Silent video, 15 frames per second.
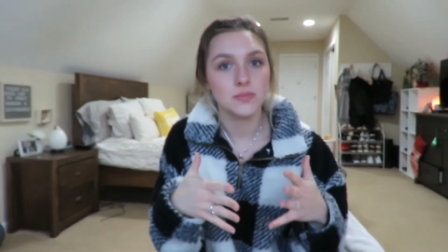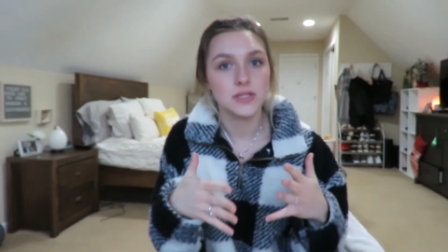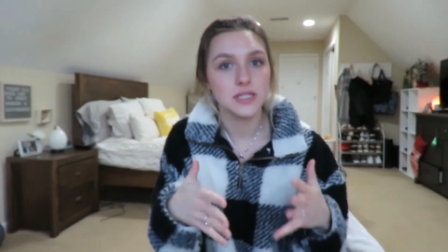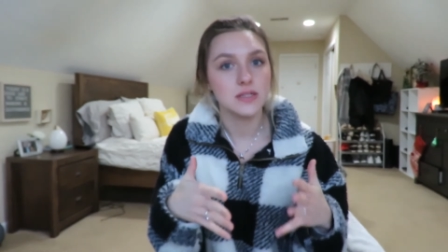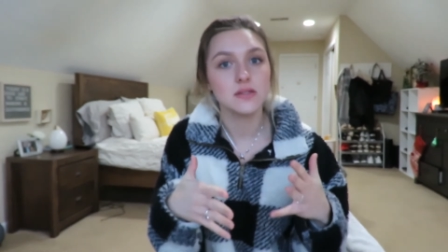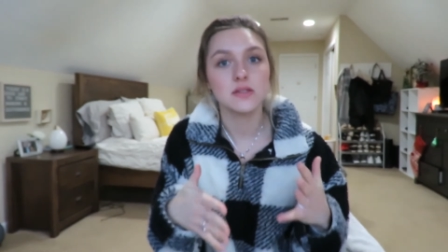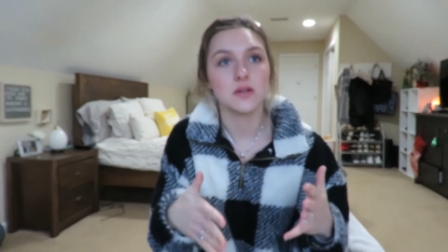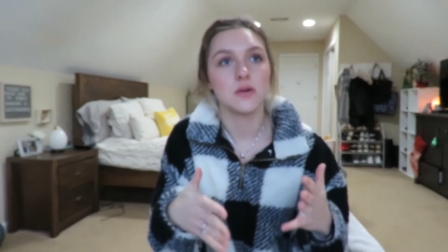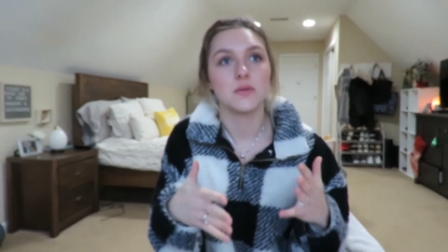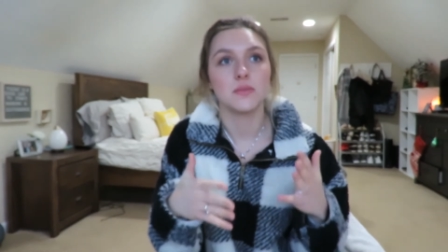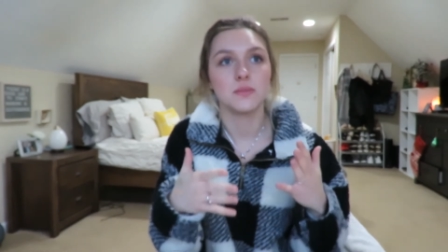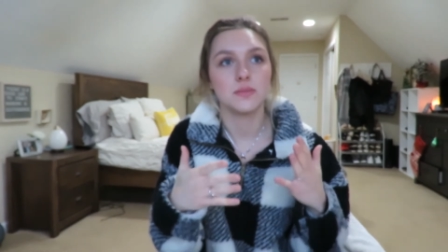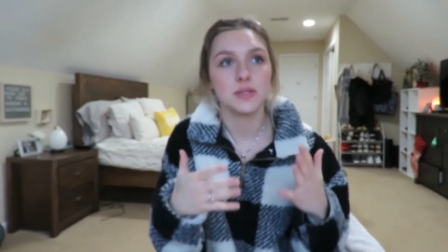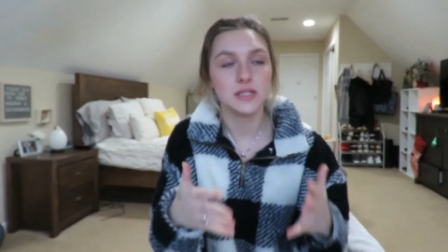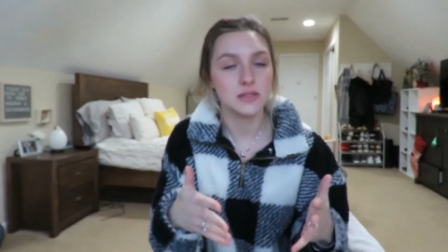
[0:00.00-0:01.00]
please
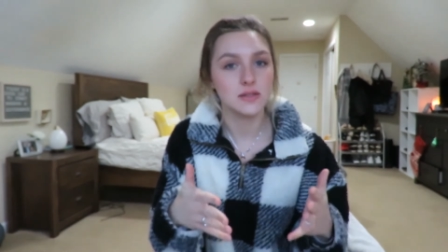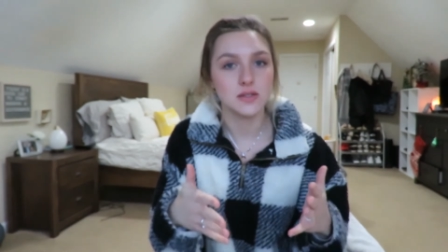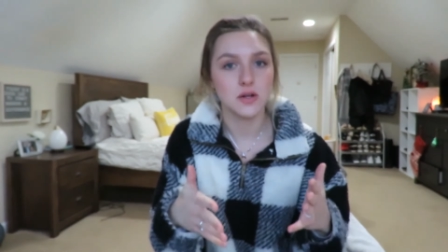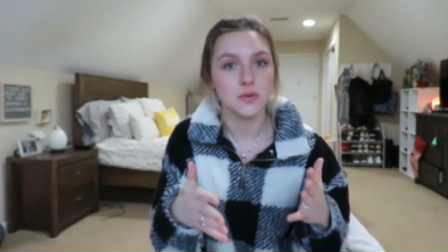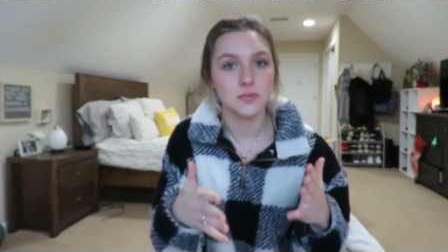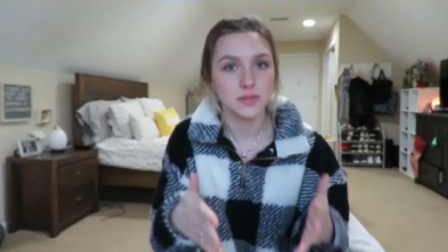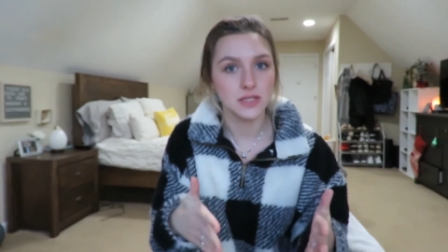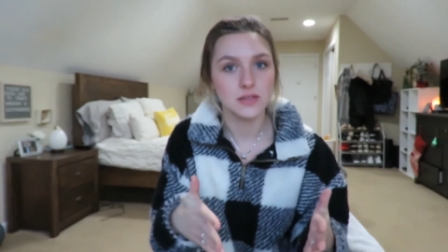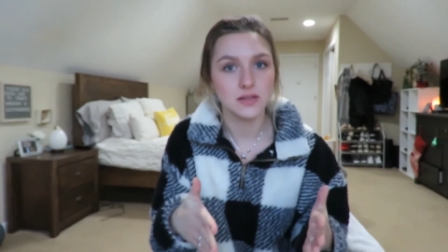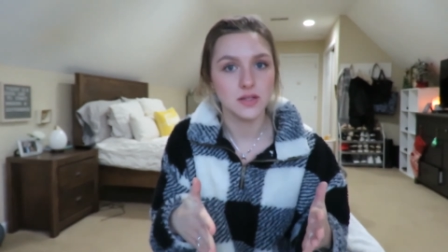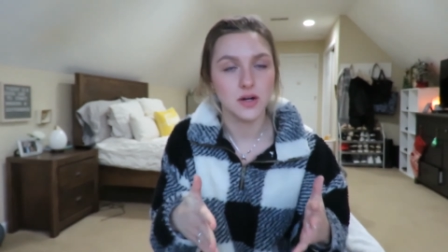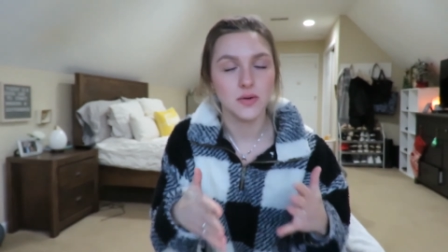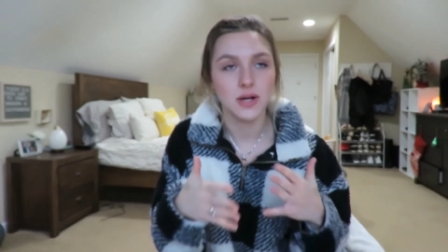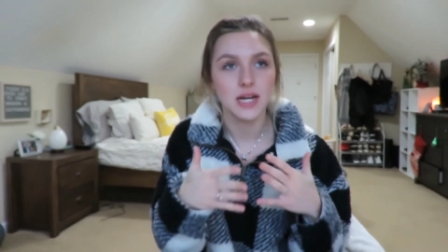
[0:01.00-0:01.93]
don't, please don't, please don't.